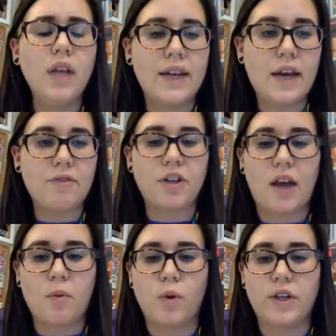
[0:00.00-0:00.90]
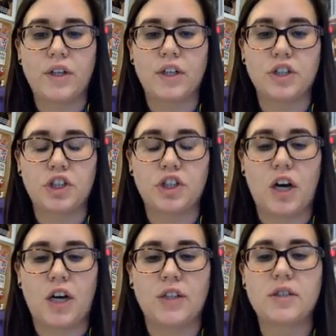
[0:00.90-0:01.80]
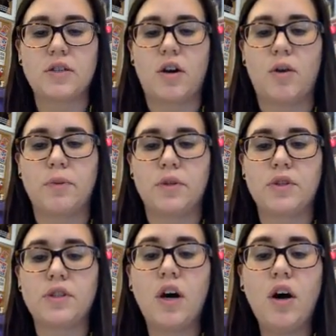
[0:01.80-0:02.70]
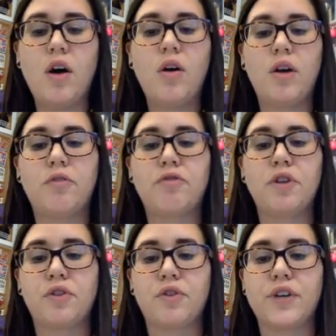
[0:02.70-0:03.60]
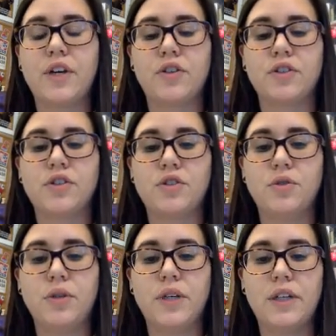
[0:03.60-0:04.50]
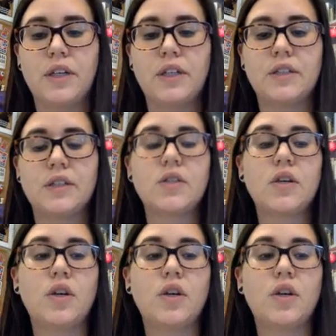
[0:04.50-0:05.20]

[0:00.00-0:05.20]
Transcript: And after that one gunshot, almost all of the 300 Sioux Indians